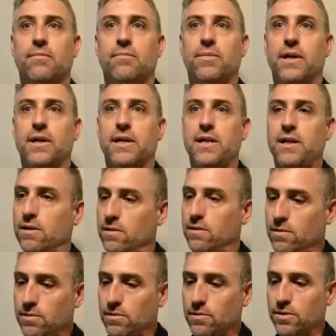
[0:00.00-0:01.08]
but he
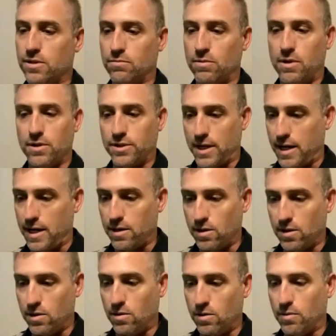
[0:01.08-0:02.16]
knows as well as i
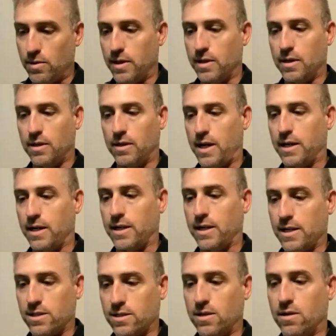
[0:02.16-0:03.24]
know and a lot of
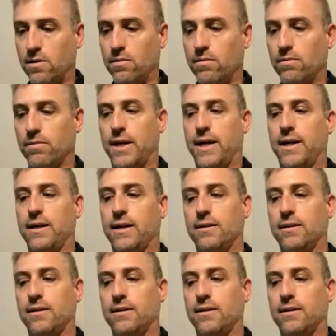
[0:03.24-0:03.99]
guys know that